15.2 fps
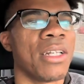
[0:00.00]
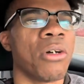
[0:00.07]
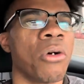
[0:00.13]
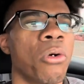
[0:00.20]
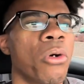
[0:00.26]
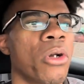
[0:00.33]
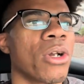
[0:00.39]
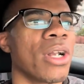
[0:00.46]
an
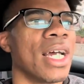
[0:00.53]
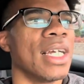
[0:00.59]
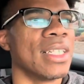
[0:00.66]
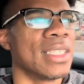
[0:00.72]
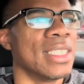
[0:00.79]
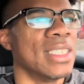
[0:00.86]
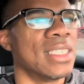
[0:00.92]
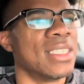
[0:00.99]
order
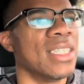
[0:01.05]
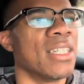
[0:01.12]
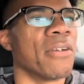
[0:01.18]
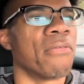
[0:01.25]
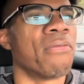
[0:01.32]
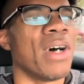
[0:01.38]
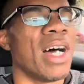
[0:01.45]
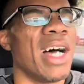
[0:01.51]
like this and
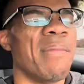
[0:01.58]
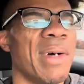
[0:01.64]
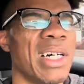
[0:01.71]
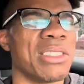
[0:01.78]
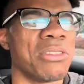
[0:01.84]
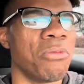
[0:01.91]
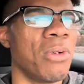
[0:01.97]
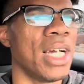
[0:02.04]
I'm 5
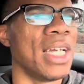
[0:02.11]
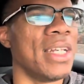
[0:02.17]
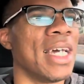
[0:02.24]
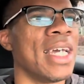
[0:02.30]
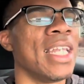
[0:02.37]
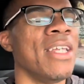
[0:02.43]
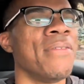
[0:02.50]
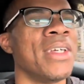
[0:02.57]
miles away,
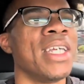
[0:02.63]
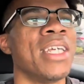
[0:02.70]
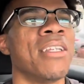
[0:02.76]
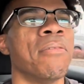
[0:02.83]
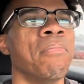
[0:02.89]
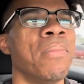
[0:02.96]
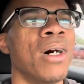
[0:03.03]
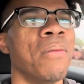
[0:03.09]
not even in
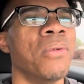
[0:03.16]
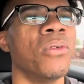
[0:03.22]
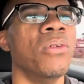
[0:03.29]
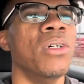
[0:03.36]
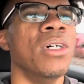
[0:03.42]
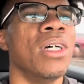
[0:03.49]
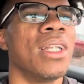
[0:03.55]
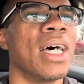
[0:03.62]
the bubble?
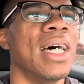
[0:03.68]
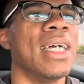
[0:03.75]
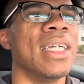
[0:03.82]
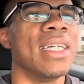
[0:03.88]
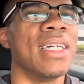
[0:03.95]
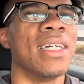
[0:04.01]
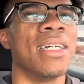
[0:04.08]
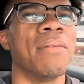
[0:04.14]

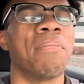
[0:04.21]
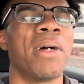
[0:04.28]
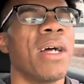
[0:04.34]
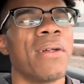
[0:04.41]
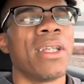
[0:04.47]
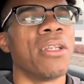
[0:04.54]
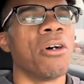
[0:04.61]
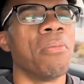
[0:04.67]
Like,
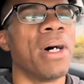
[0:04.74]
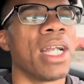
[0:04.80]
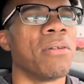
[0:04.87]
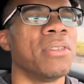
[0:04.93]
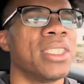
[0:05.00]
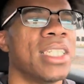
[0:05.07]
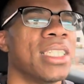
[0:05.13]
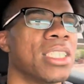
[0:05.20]
probably nobody
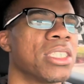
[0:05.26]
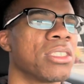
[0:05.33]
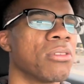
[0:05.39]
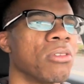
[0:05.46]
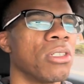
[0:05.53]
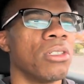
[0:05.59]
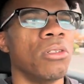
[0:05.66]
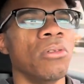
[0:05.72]
was at that
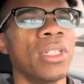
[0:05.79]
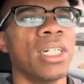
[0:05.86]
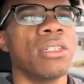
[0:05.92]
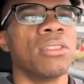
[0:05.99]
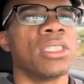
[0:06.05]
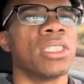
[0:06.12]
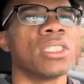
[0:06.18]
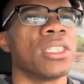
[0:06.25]
store. Who
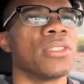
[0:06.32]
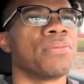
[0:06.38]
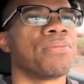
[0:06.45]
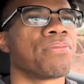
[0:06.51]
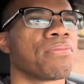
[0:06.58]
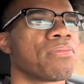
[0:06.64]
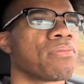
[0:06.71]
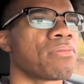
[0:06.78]
knows, you know?
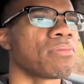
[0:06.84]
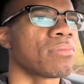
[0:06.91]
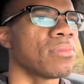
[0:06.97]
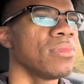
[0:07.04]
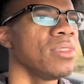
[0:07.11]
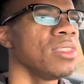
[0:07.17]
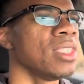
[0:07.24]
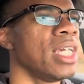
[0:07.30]

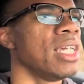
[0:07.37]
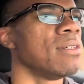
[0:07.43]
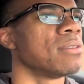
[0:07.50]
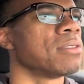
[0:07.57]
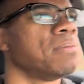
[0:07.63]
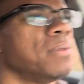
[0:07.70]
Damn, it's a